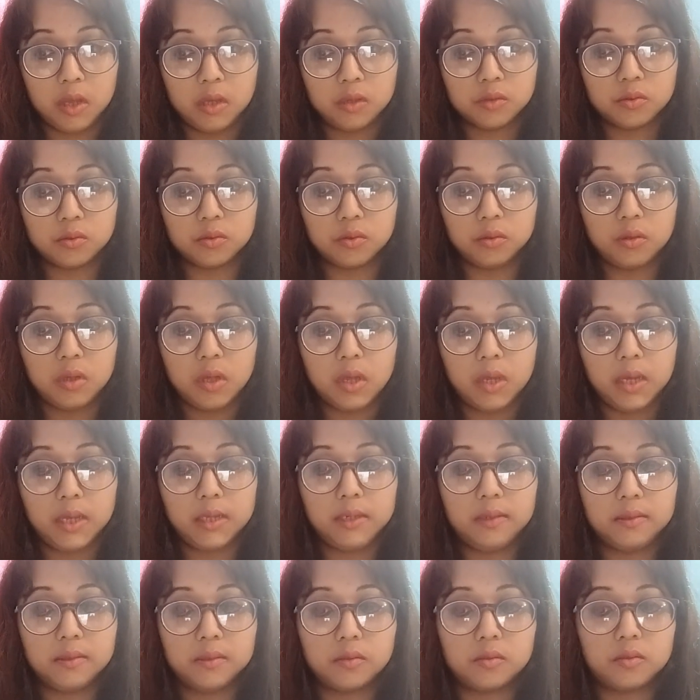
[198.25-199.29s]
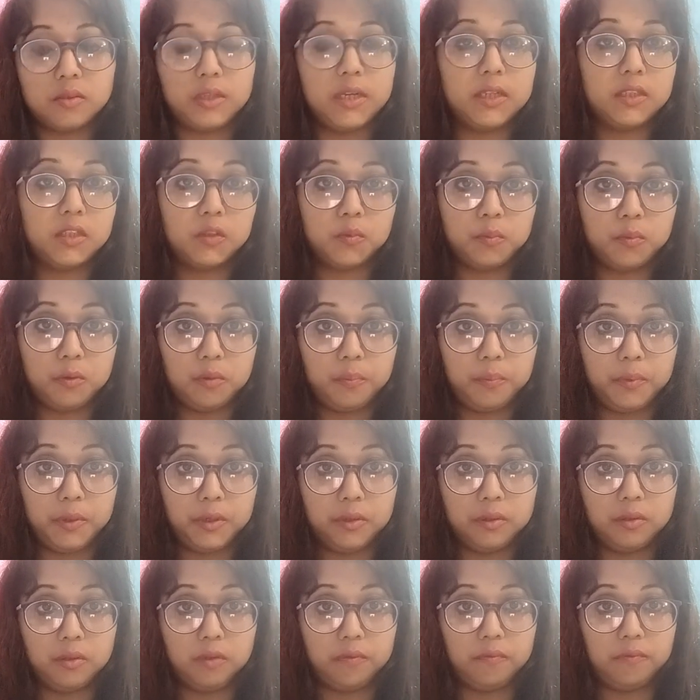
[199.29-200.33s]
So it is a stressful
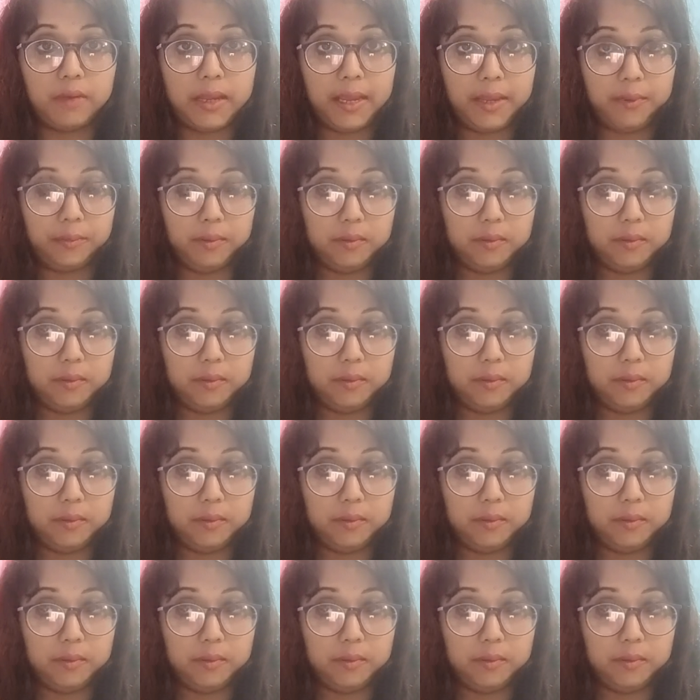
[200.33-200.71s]
period of life.